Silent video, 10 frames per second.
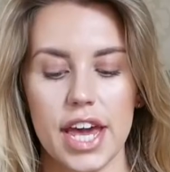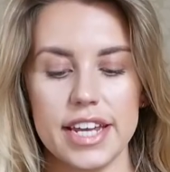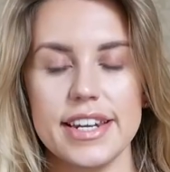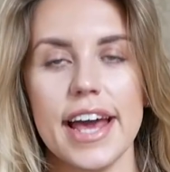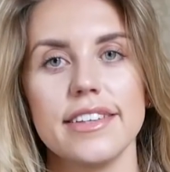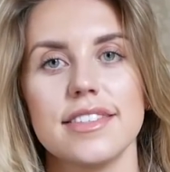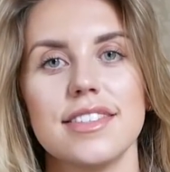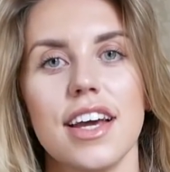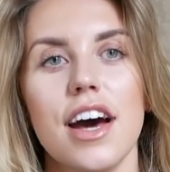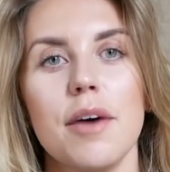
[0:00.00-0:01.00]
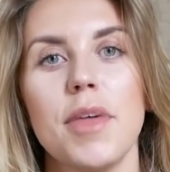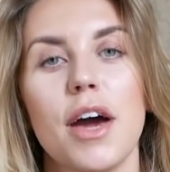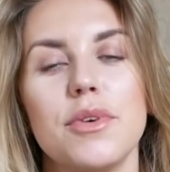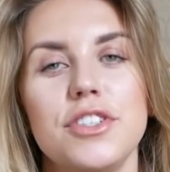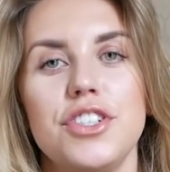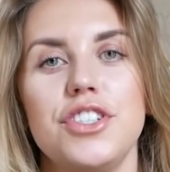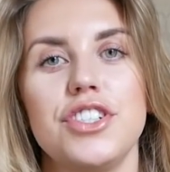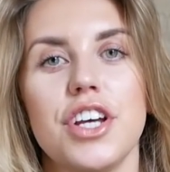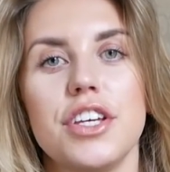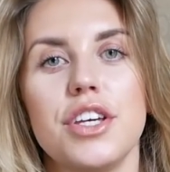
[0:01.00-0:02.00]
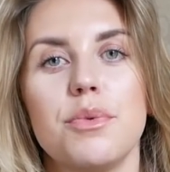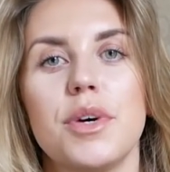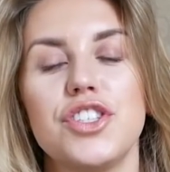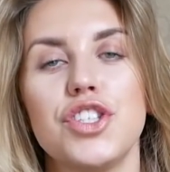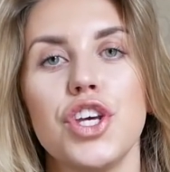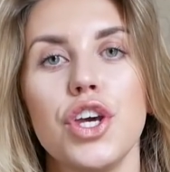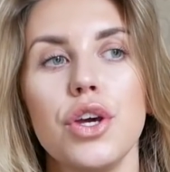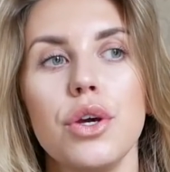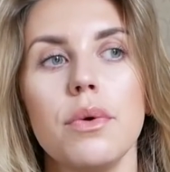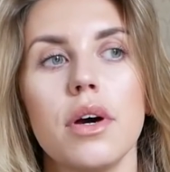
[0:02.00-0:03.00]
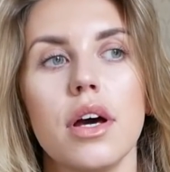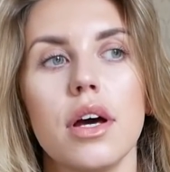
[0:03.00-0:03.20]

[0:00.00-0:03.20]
Okay, next up that I wanted to show you were two,